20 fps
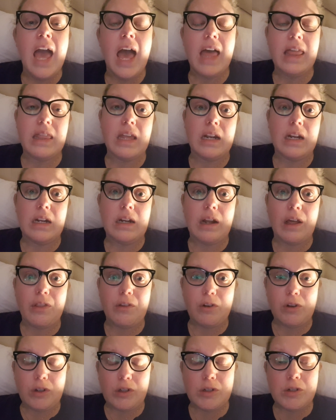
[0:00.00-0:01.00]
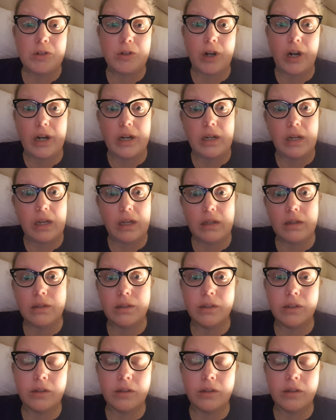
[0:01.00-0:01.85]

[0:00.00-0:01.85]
And then another nurse trying to,